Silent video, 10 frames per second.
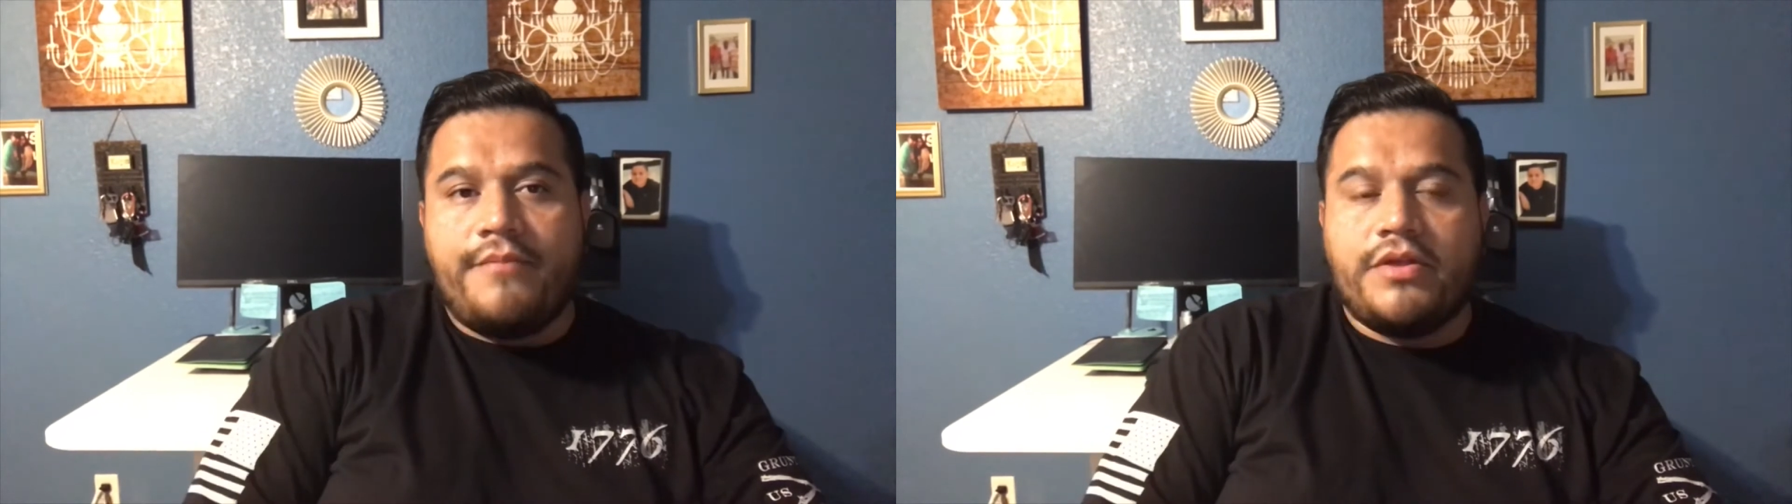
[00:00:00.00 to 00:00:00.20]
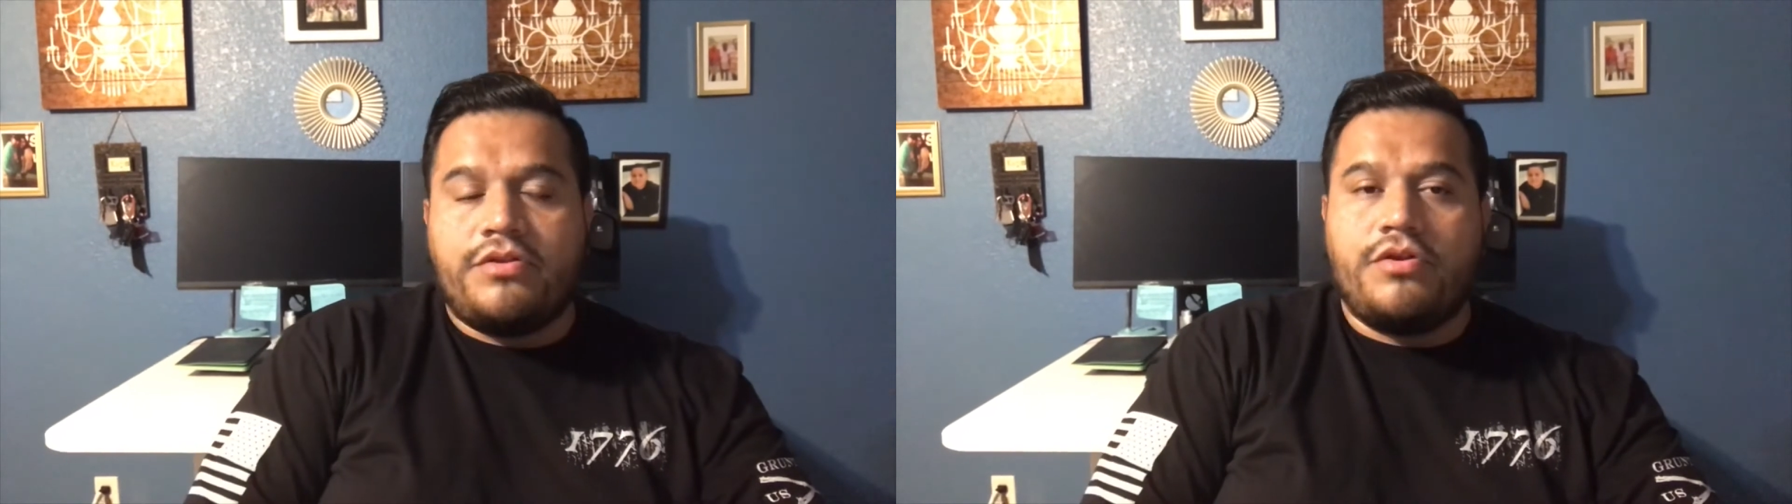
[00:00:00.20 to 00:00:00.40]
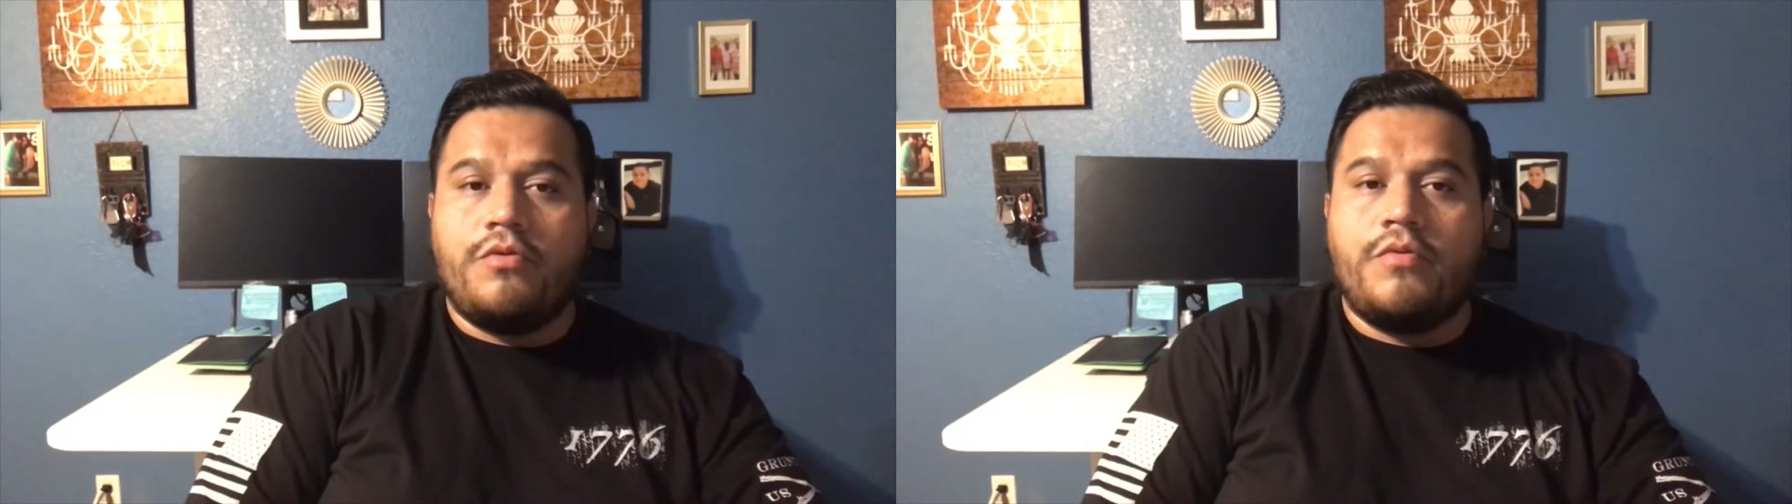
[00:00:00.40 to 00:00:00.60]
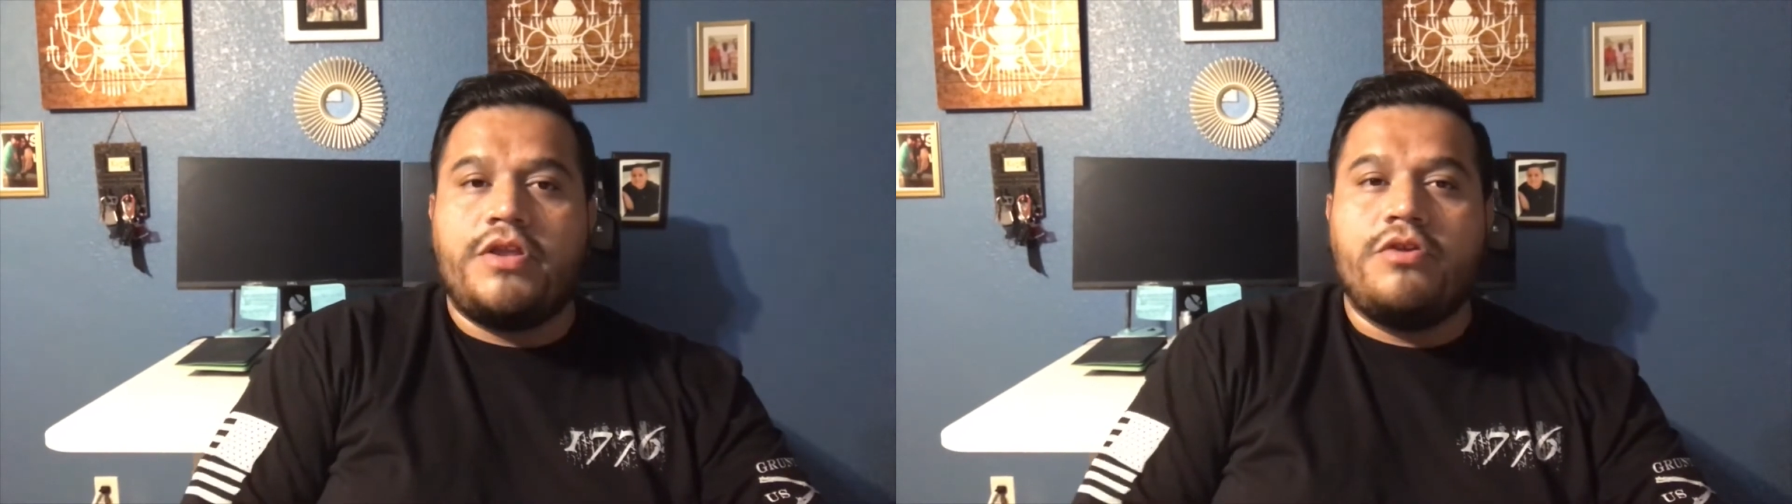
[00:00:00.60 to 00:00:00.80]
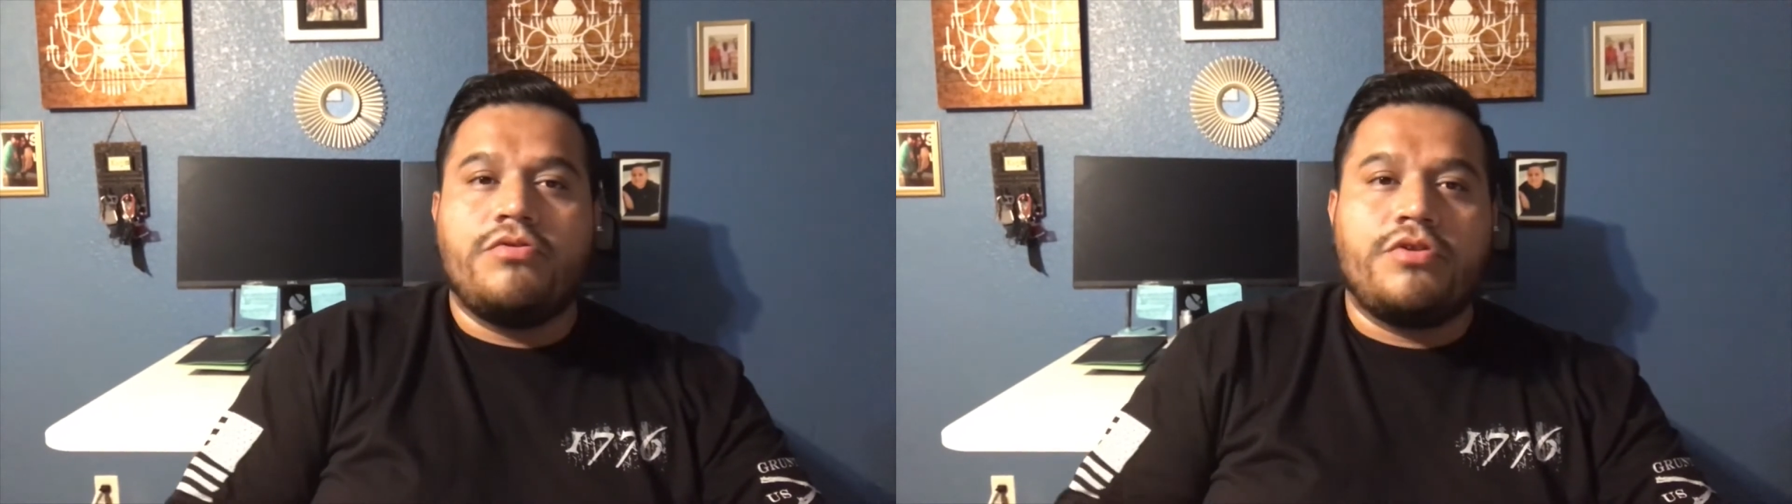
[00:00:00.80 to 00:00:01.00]
So when
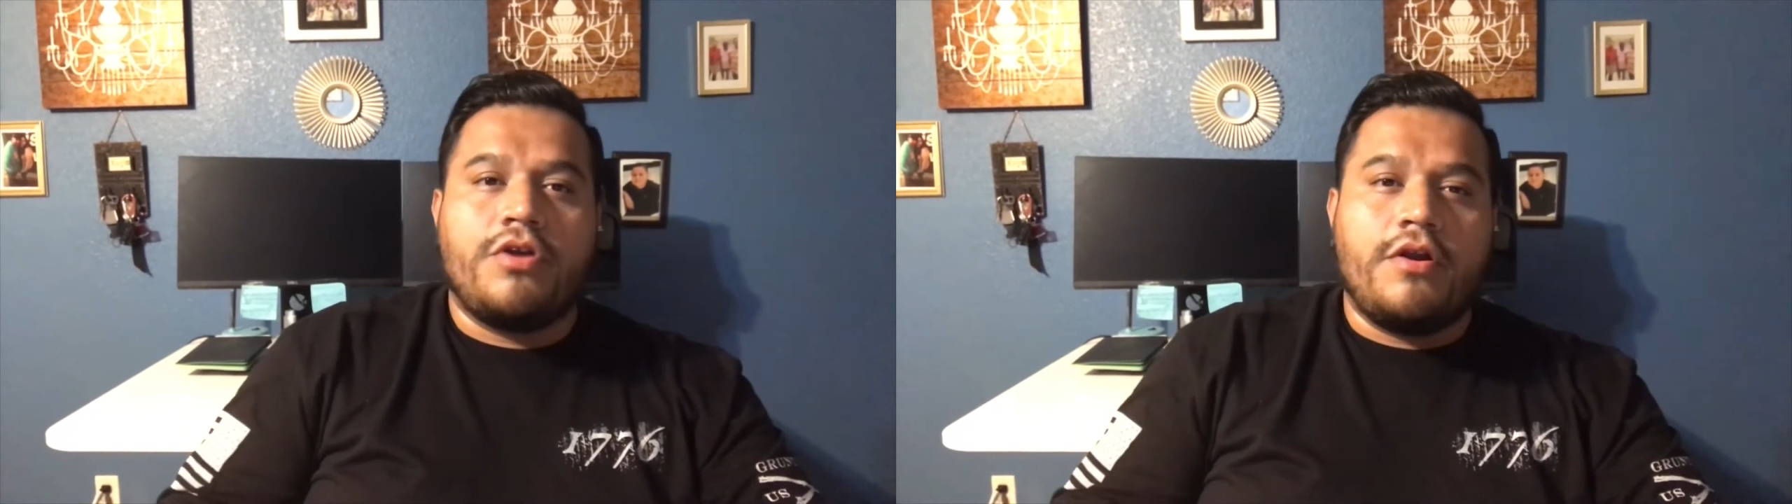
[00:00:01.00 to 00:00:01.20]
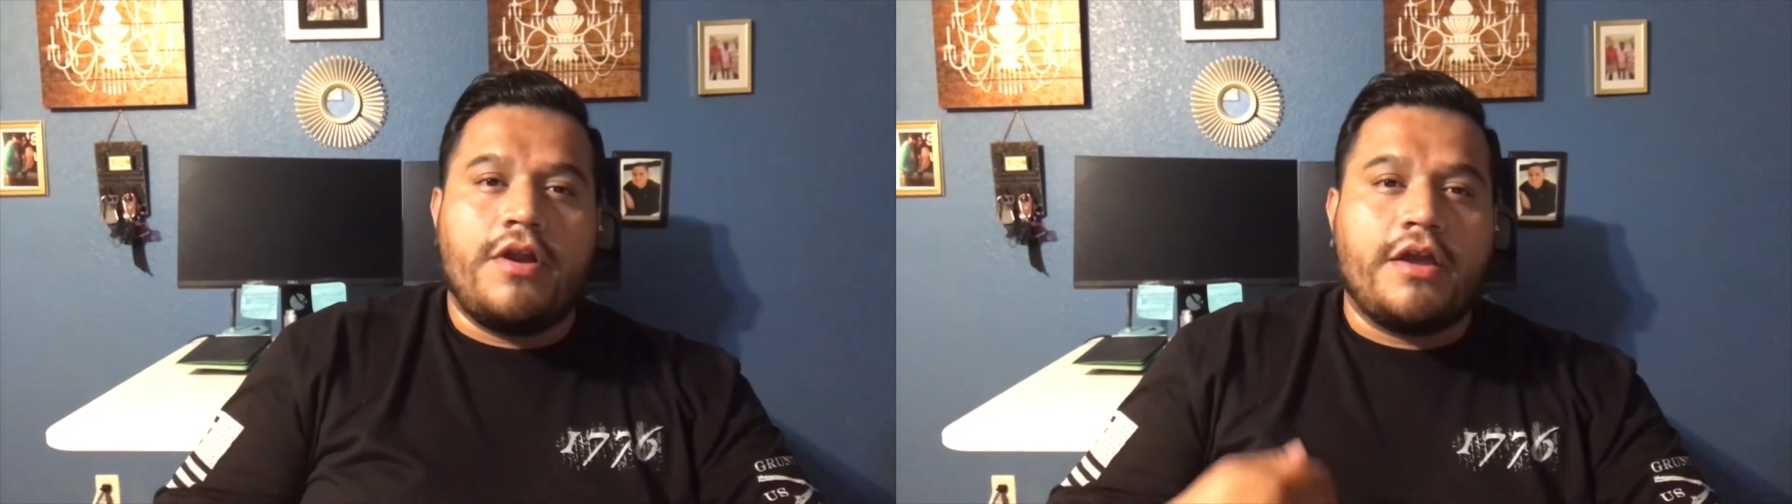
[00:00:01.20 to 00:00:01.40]
you start